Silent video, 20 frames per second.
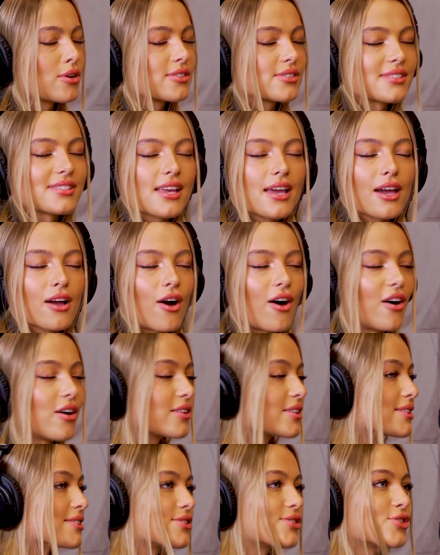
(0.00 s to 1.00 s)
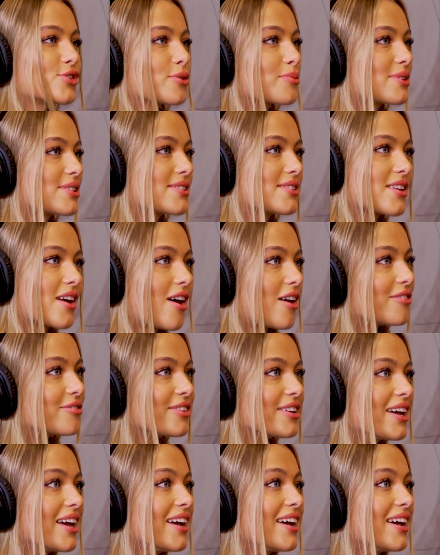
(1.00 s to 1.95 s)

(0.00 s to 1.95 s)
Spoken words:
saying all these stupid stuff.